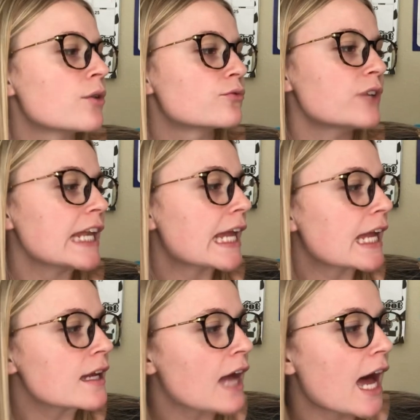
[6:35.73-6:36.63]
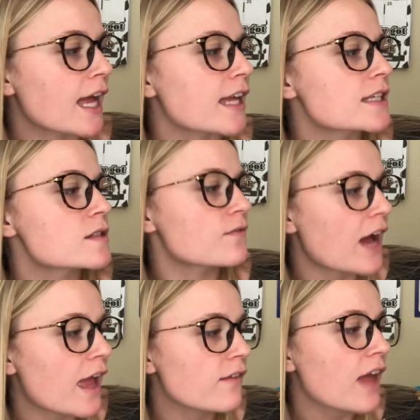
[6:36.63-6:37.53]
Rinny hikes
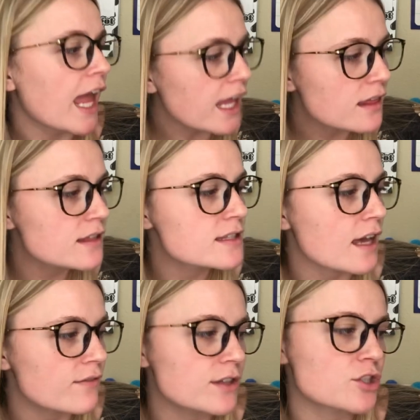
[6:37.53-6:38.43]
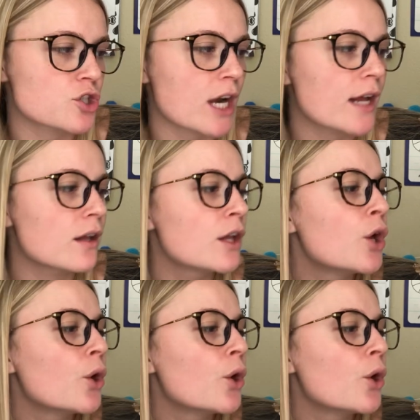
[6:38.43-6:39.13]
5/8 of the trail.